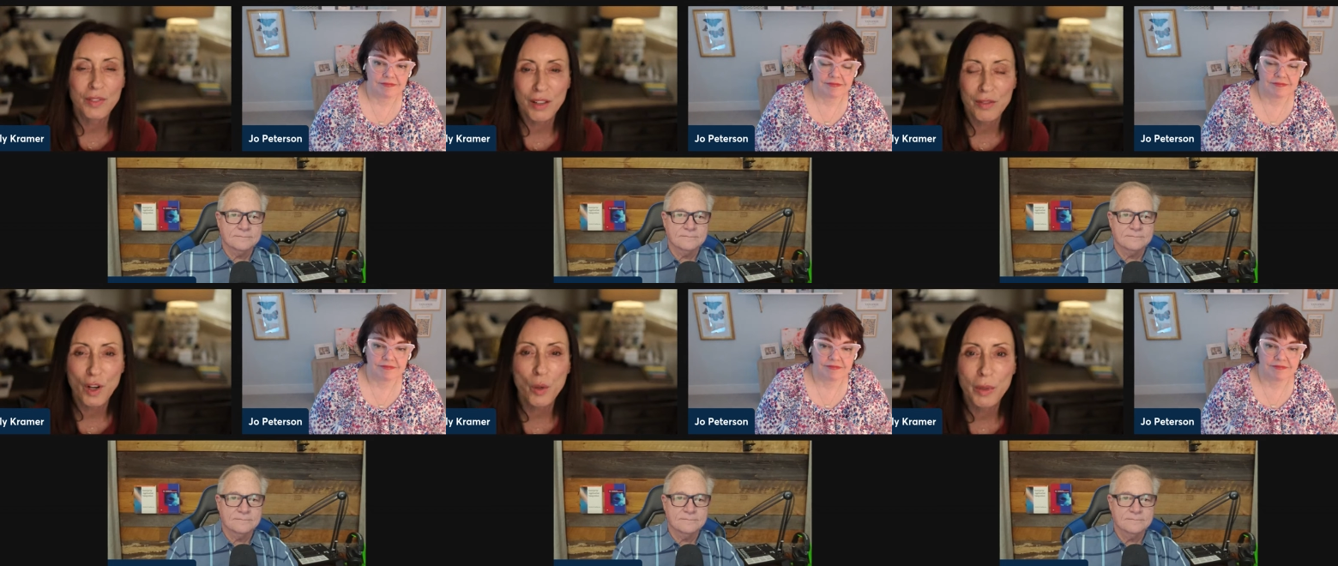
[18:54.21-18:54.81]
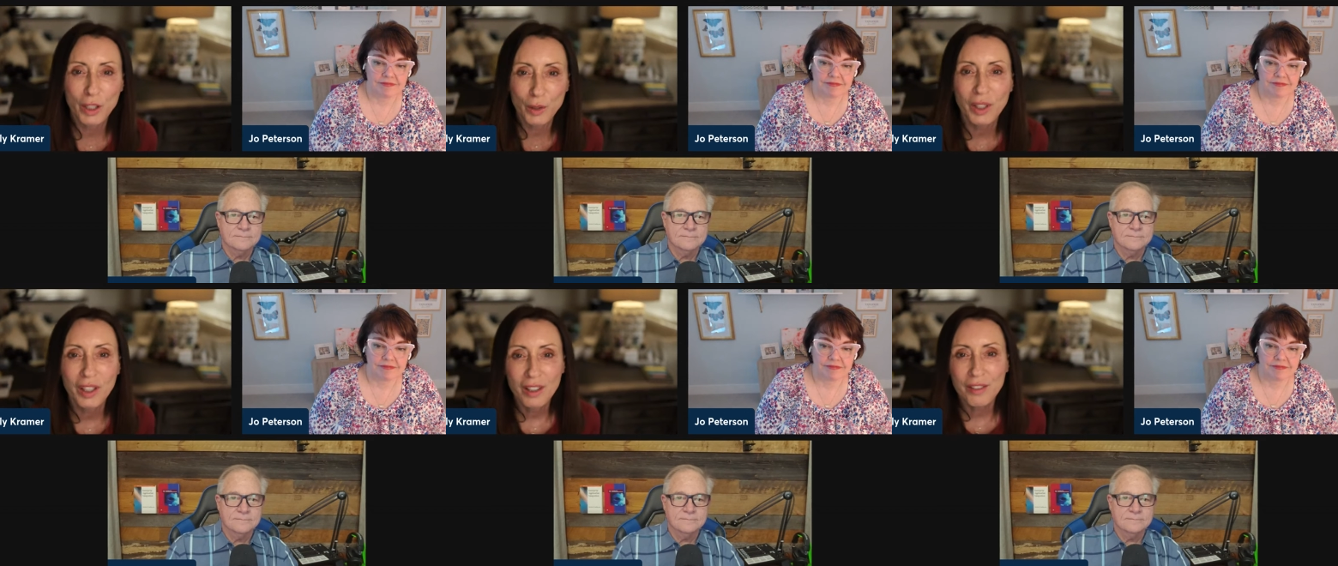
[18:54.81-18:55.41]
Speaker 1: a FOLO
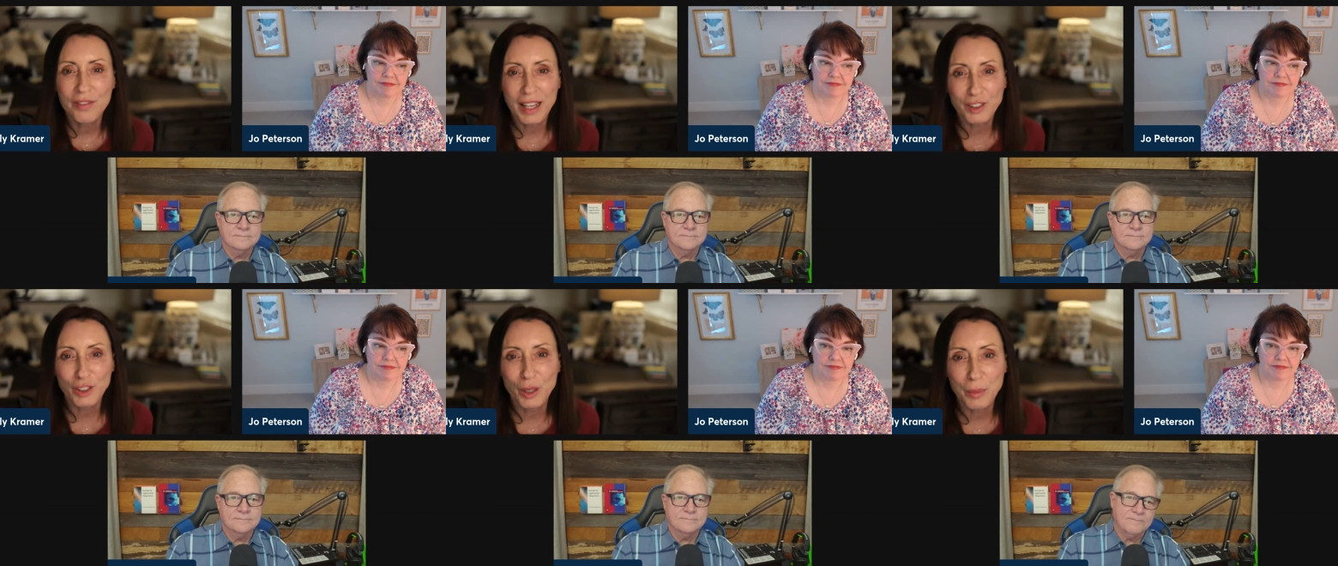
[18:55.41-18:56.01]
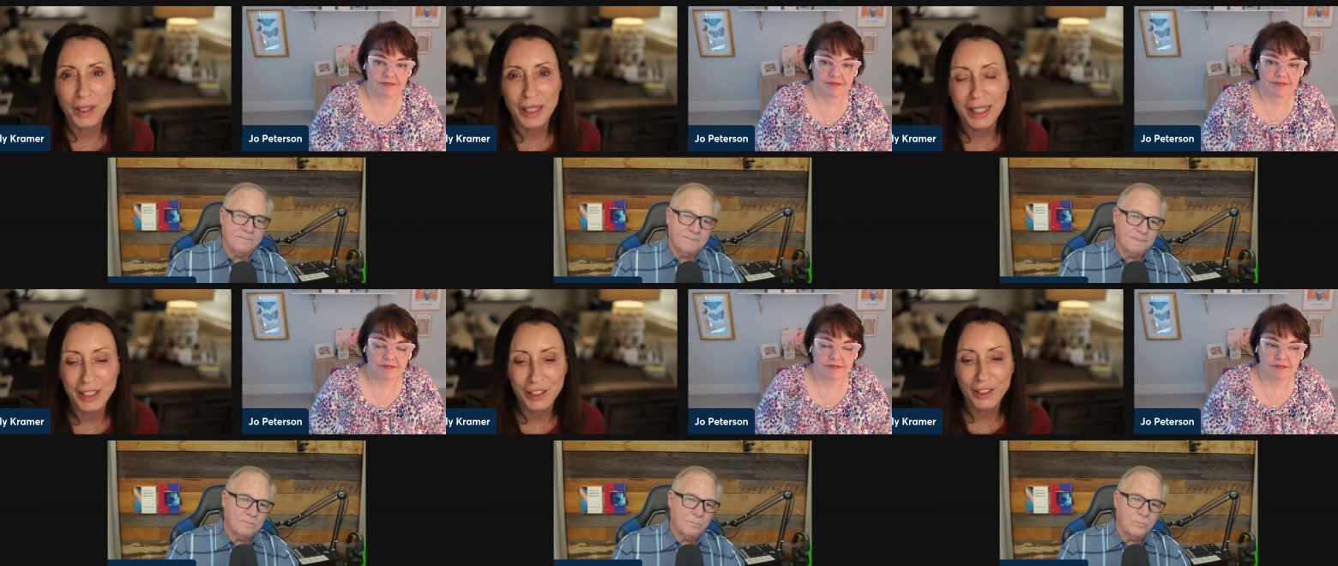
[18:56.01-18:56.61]
factor at play
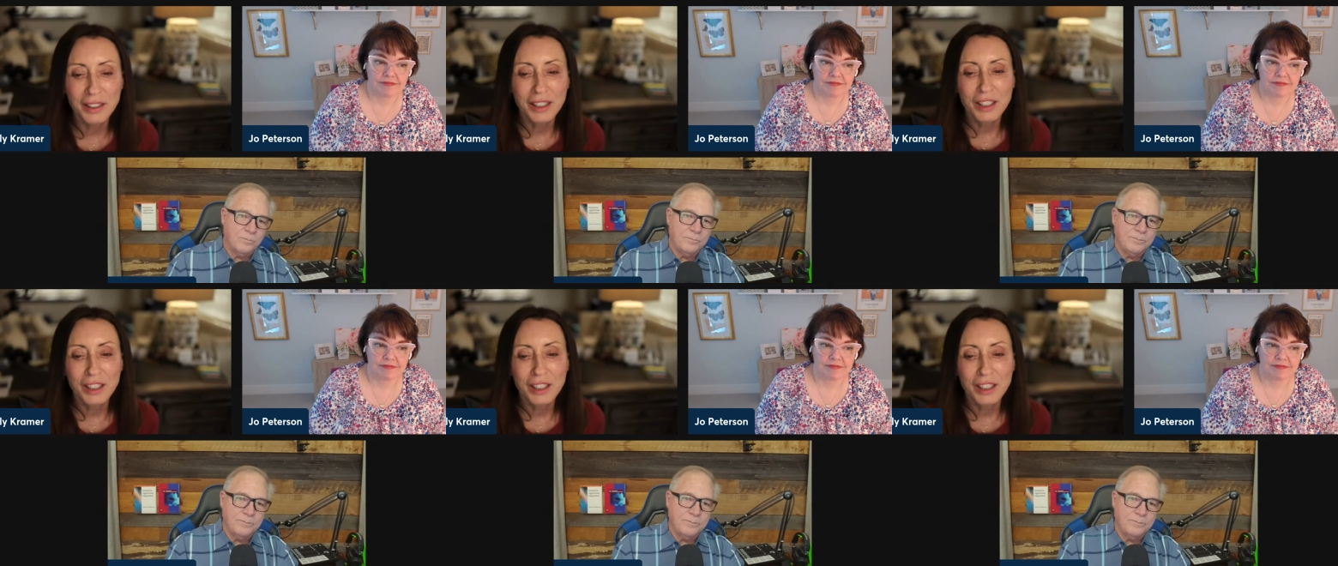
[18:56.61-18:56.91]
here.